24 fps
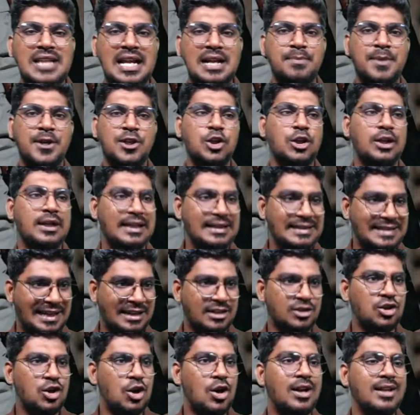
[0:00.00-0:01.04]
that particular
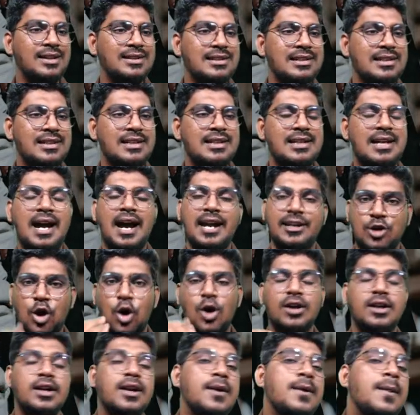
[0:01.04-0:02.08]
technology. I
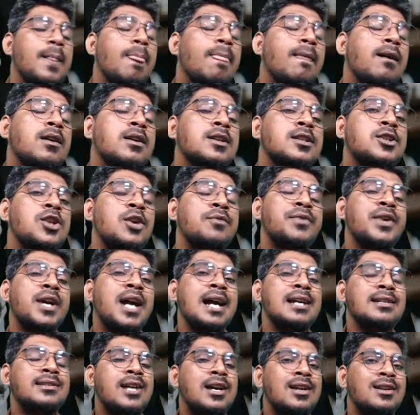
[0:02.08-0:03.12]
got. So if you
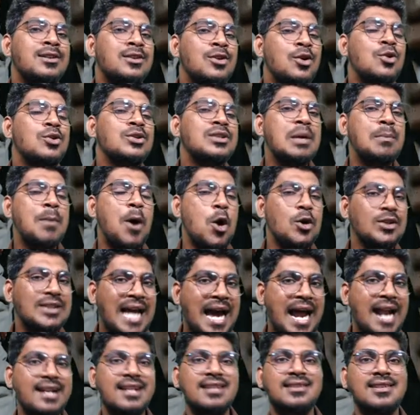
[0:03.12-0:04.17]
guys knows about
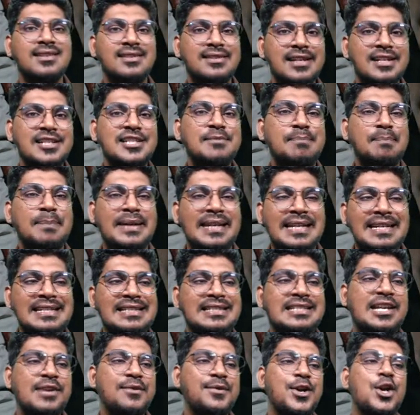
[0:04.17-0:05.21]
that, in the sense, please
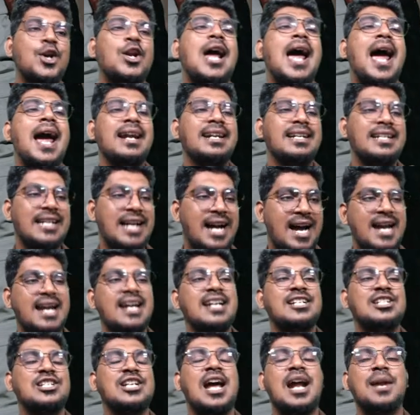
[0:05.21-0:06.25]
give your idea
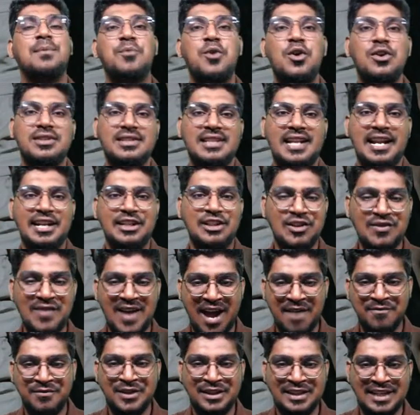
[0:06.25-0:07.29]
in chat box right now.
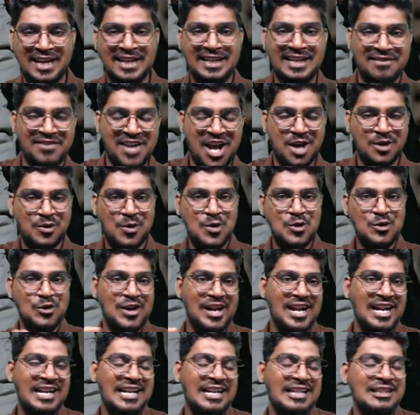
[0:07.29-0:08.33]
After that, we are going to
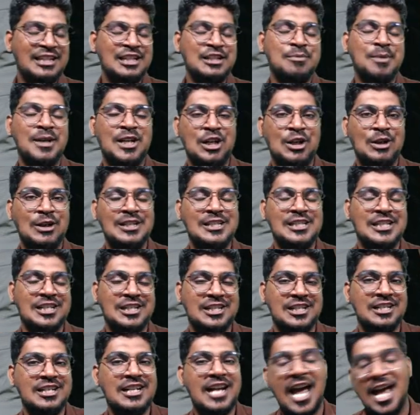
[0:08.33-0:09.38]
enter this particular
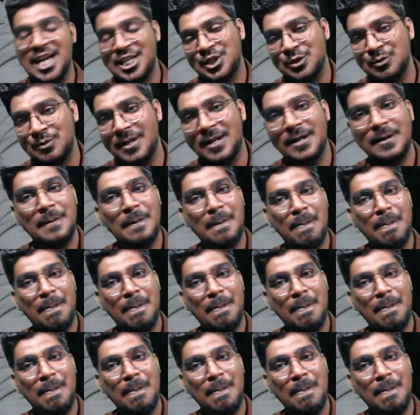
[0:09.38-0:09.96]
session as well.